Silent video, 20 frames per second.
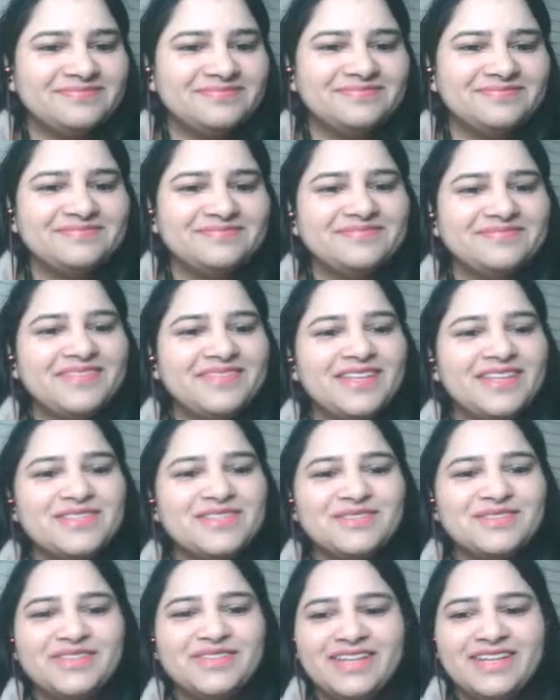
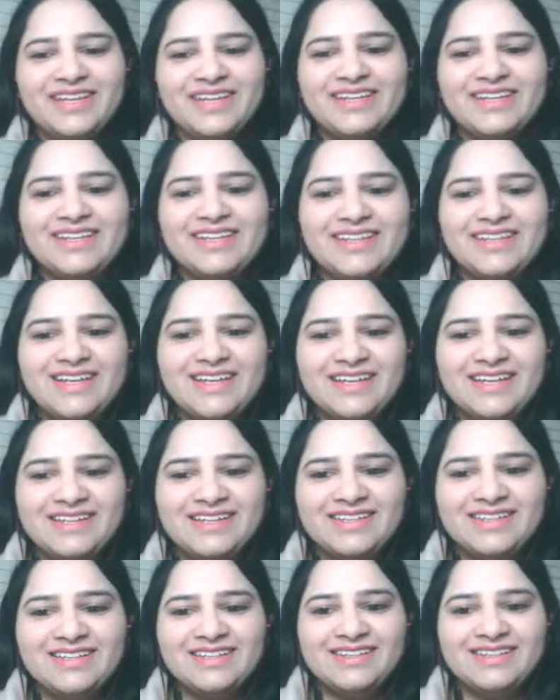That's okay.
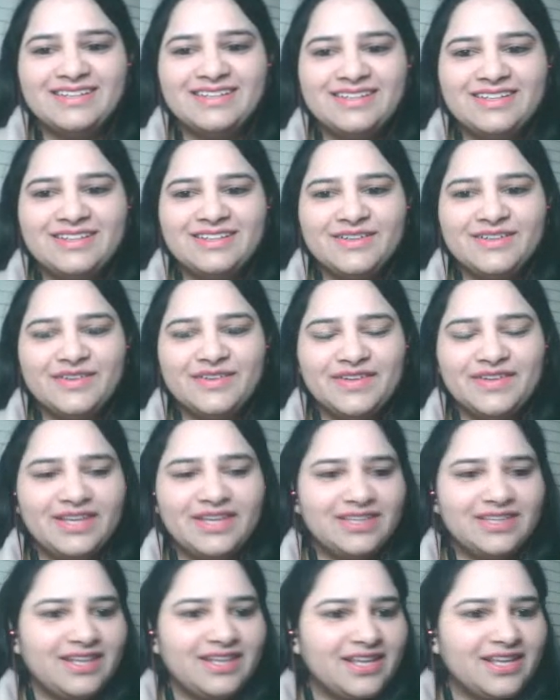
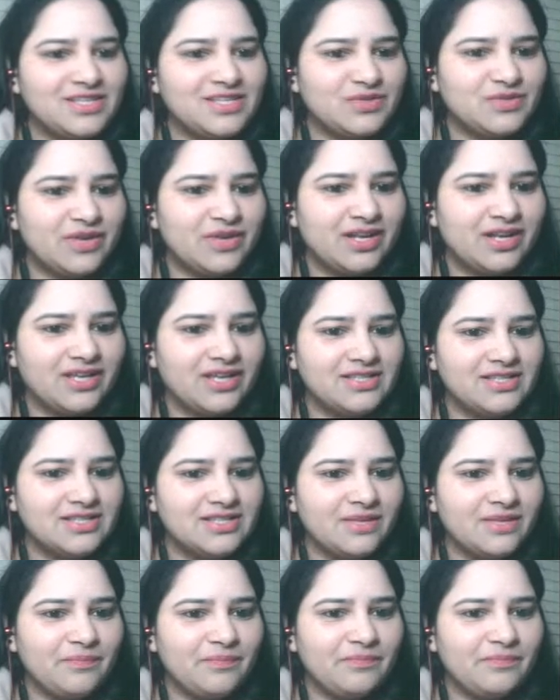Okay, the next one is
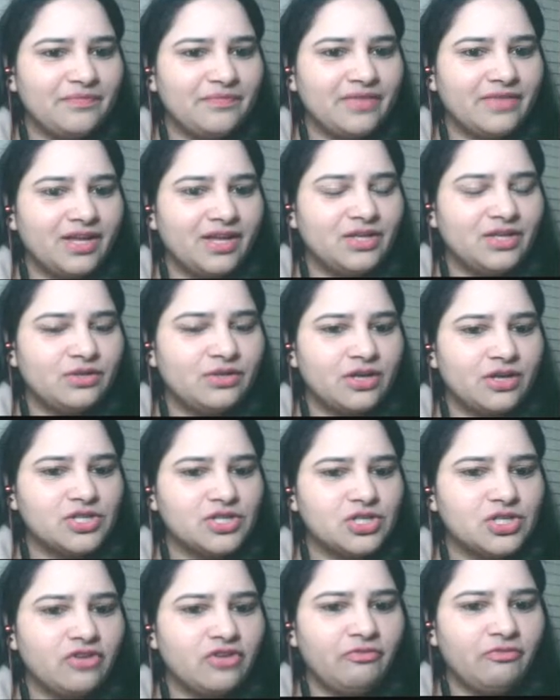the
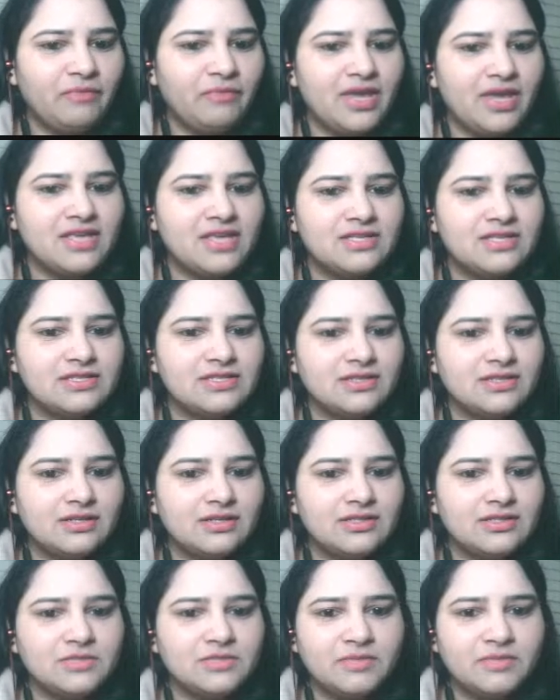introduction of paying
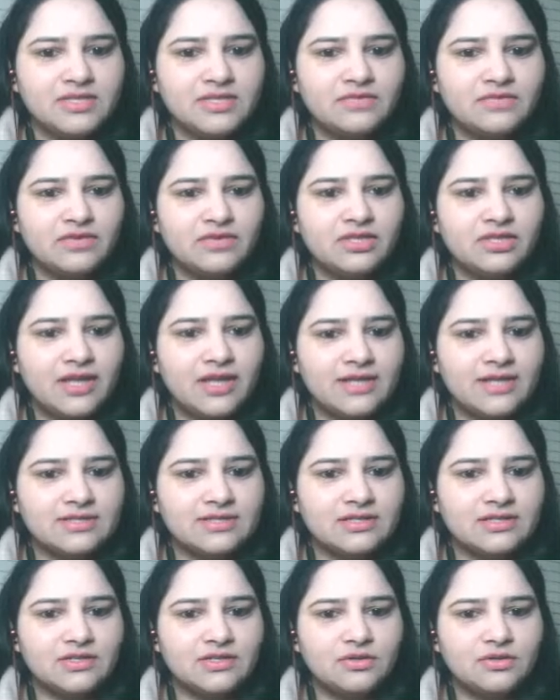specific
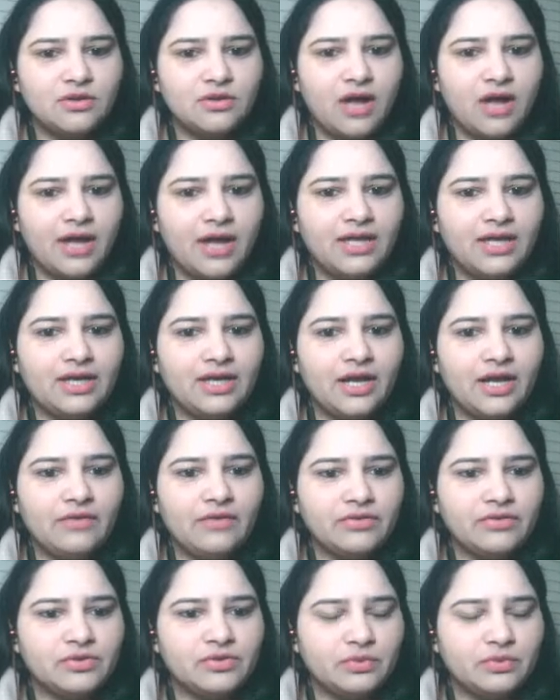taxes on high
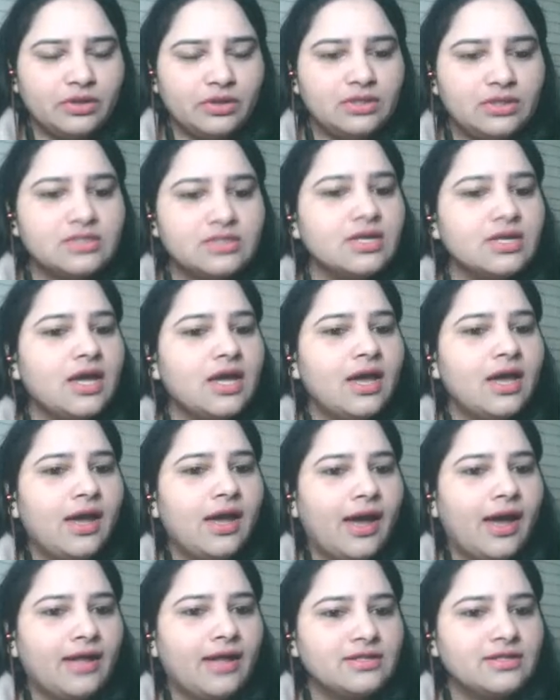calorie sweets
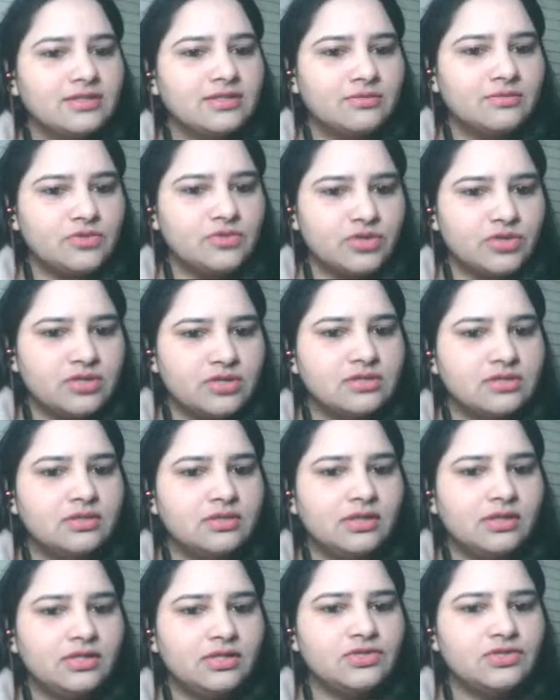and some drinks
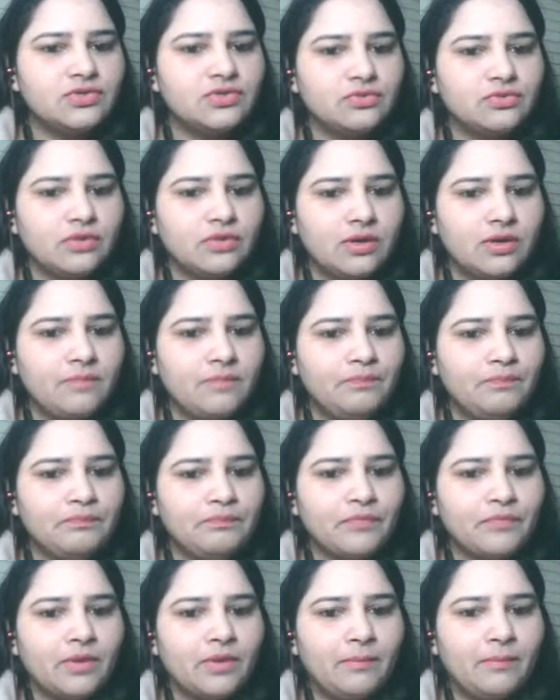leads to the
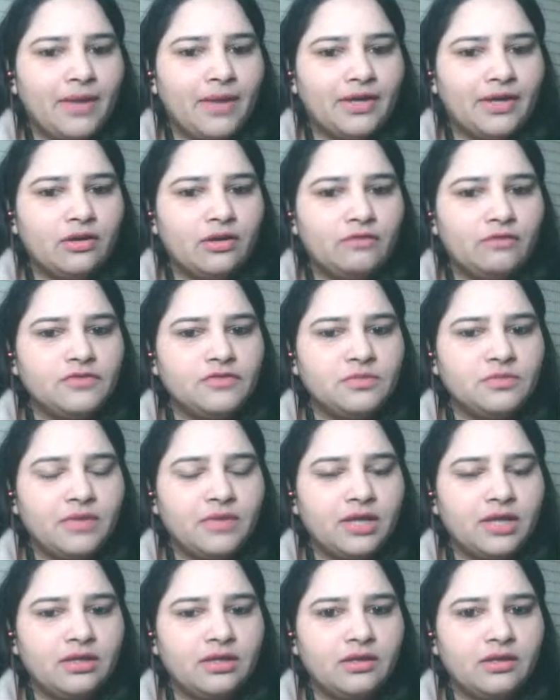matter of
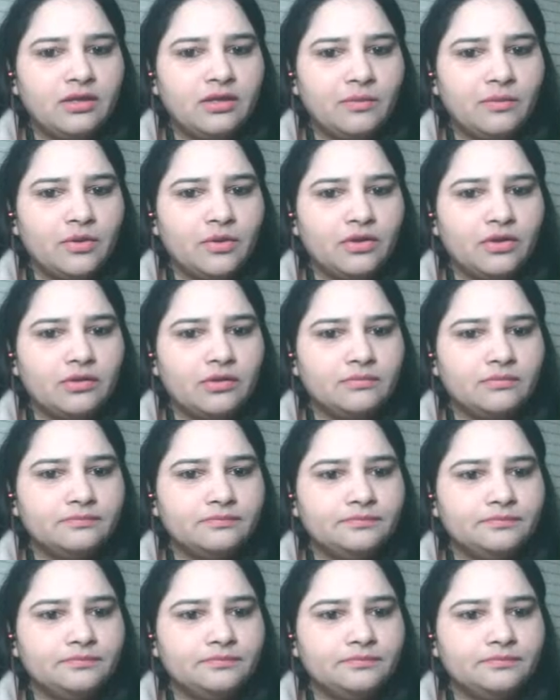debate in community.